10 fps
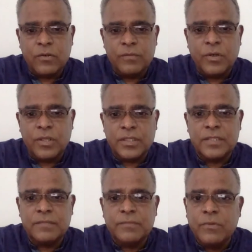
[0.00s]

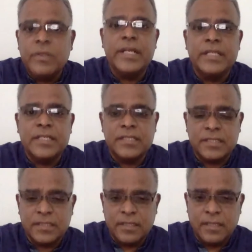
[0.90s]
causes more dangers.
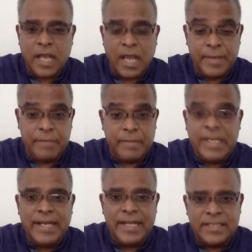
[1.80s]
I mean, many
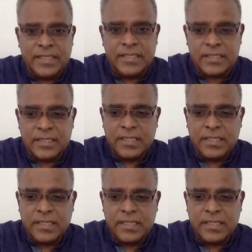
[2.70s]
dangers.